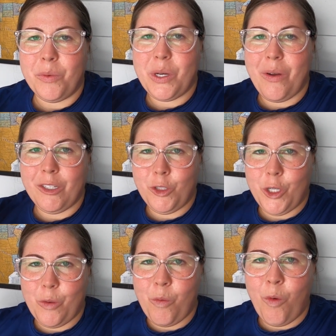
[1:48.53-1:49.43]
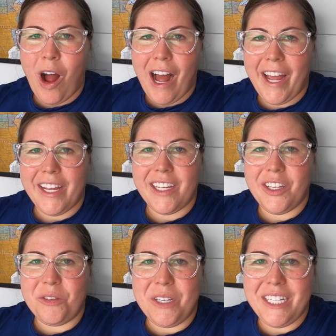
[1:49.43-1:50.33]
would question why
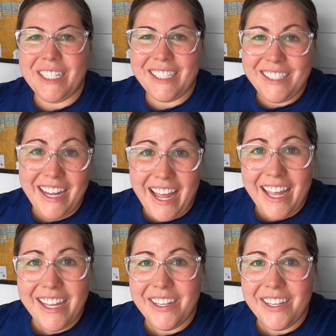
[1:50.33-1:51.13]
you didn't stay,